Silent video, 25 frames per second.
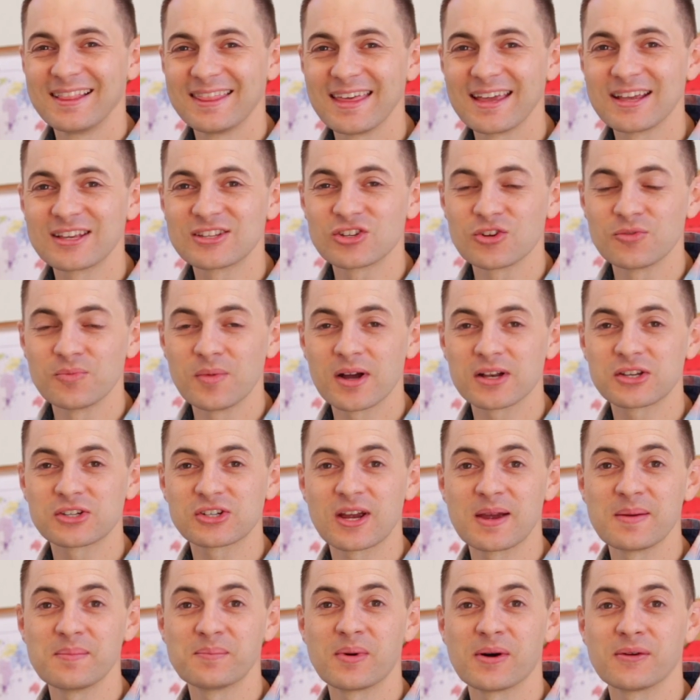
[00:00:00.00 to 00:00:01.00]
Thanks so much.
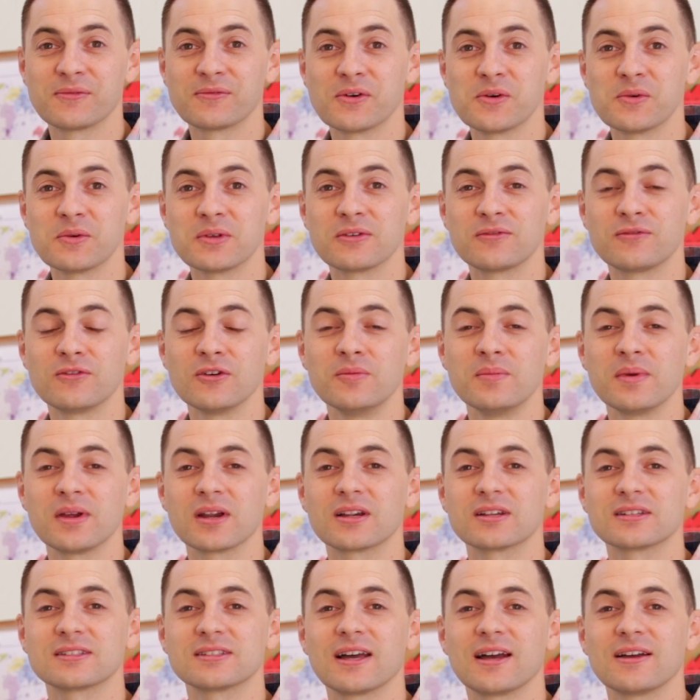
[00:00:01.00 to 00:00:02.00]
I'm Buffo with the
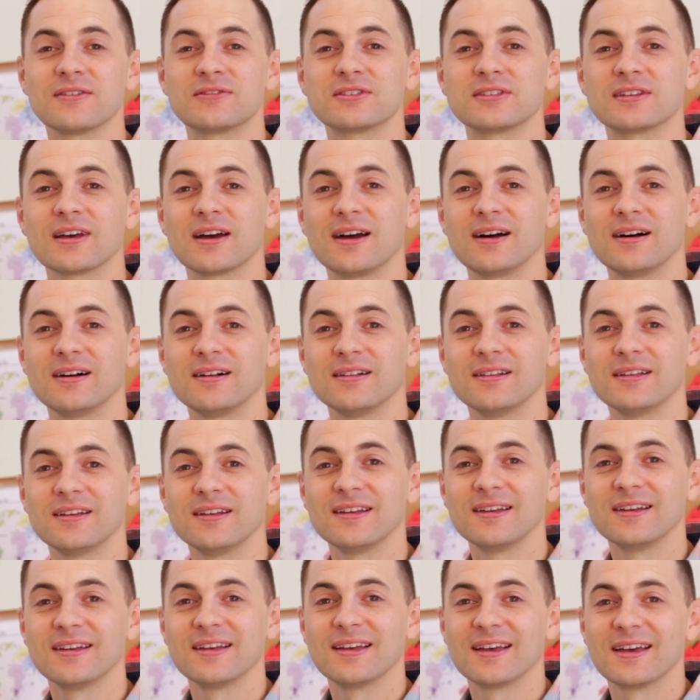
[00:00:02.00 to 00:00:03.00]
Filmmaker's Lifestyle.
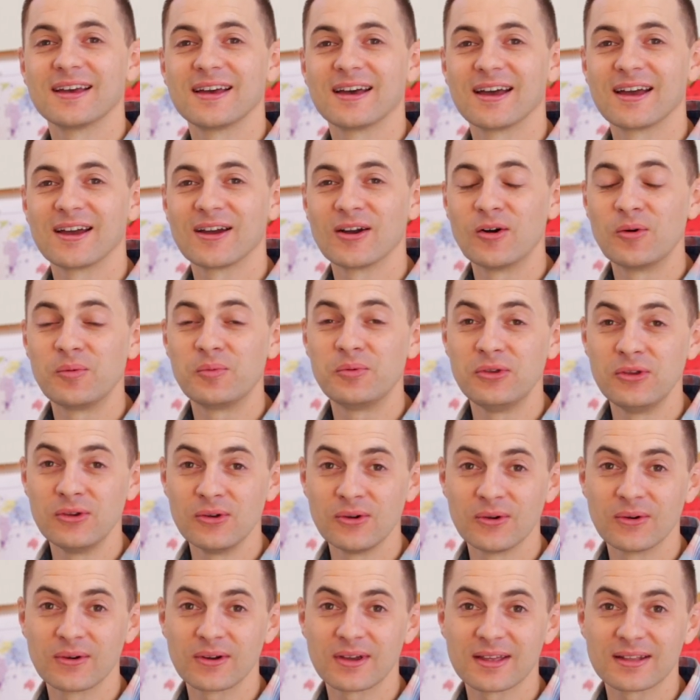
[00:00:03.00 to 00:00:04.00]
I hope
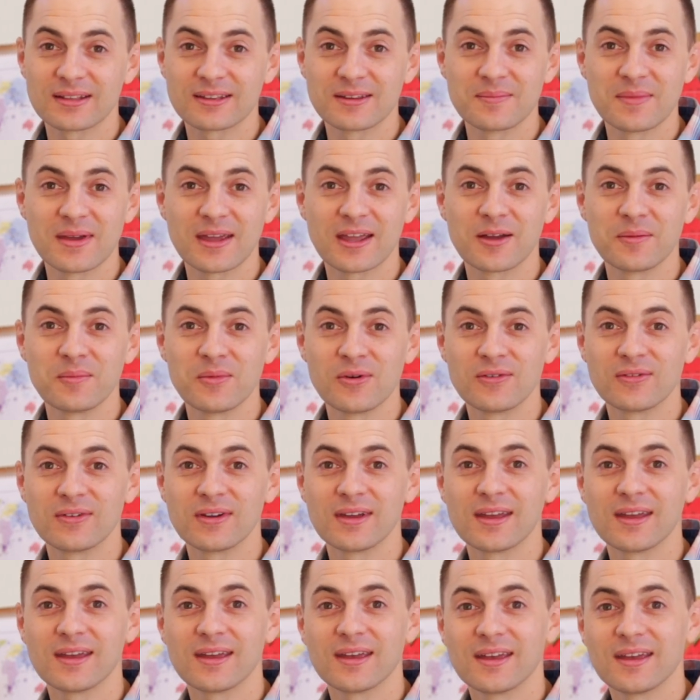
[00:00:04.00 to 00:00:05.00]
you will get to make a
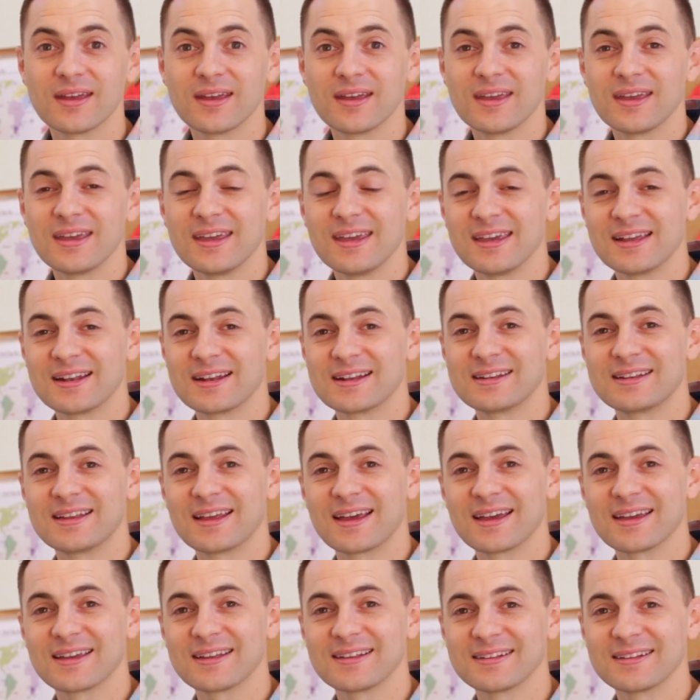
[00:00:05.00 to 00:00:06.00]
movie in a day.